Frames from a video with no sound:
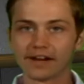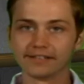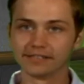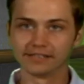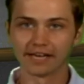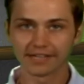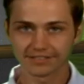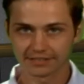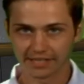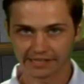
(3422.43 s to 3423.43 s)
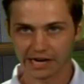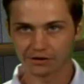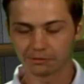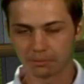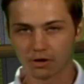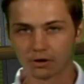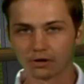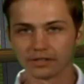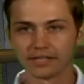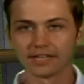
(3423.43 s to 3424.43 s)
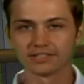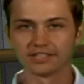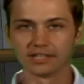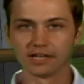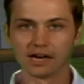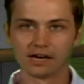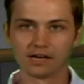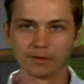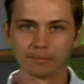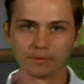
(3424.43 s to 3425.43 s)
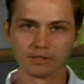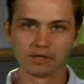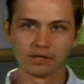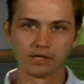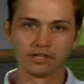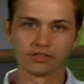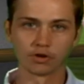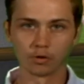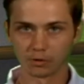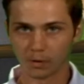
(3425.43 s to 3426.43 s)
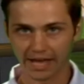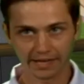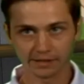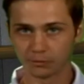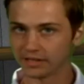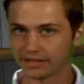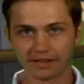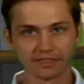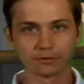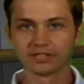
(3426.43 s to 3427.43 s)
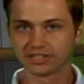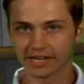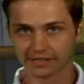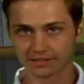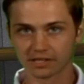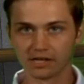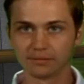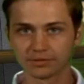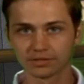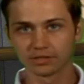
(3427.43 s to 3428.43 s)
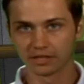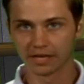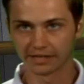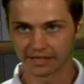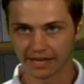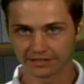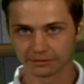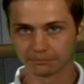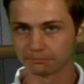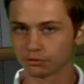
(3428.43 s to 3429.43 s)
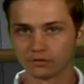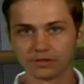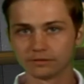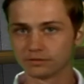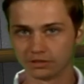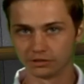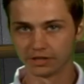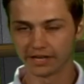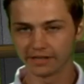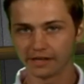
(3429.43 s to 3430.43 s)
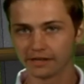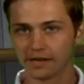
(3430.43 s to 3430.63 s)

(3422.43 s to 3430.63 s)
He has to take care of the ball. He has to throw it away when that 3 seconds comes, and he hasn't proven to do that yet.